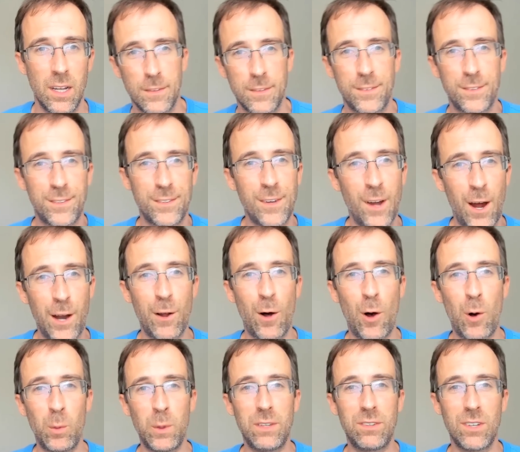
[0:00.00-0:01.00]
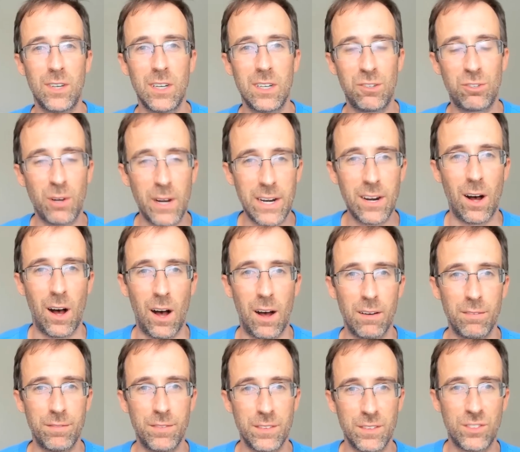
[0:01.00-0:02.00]
It's not always a good trade
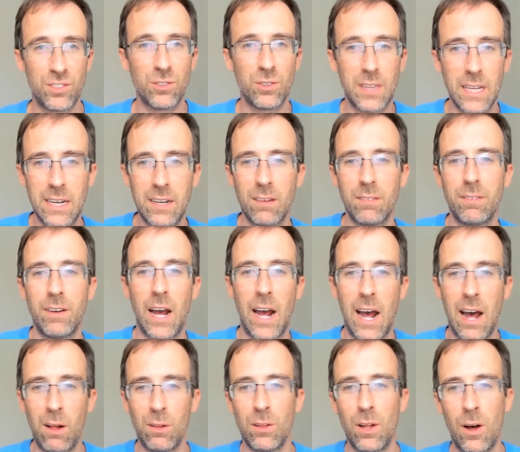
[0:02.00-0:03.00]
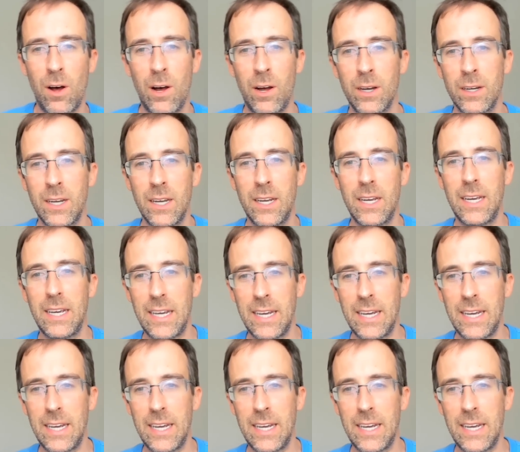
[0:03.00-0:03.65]
off. So think of how long